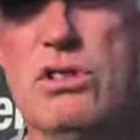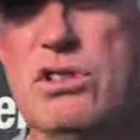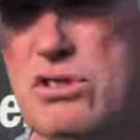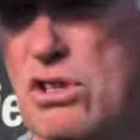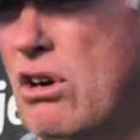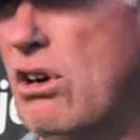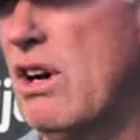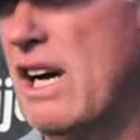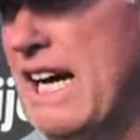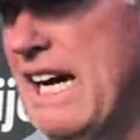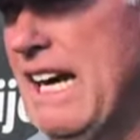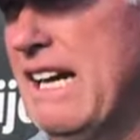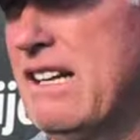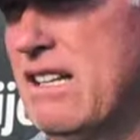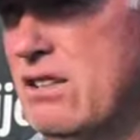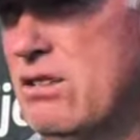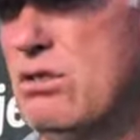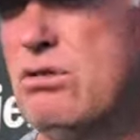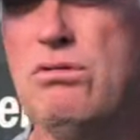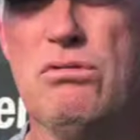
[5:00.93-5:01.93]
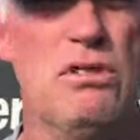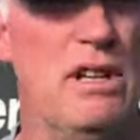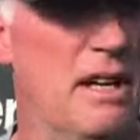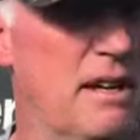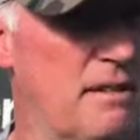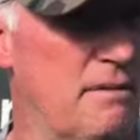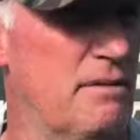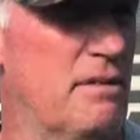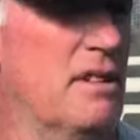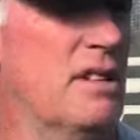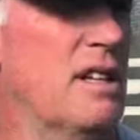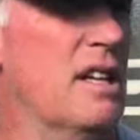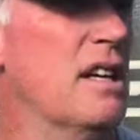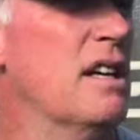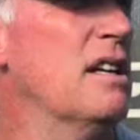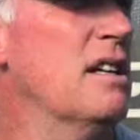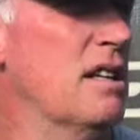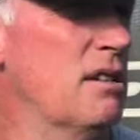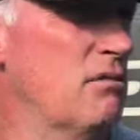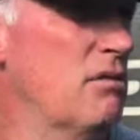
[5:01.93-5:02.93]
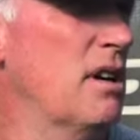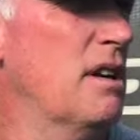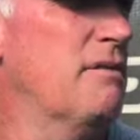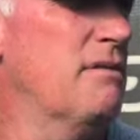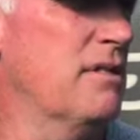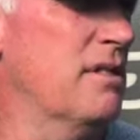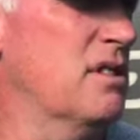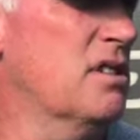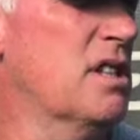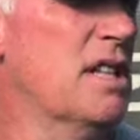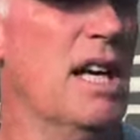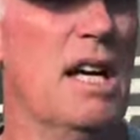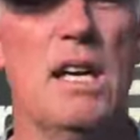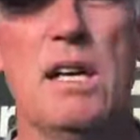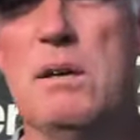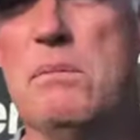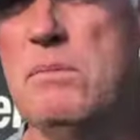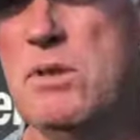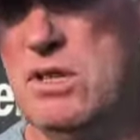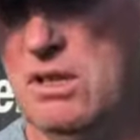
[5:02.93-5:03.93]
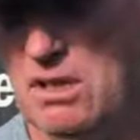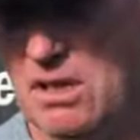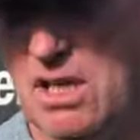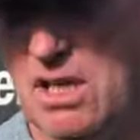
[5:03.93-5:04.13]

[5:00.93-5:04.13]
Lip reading: is our attitude every day, getting ready for this game, and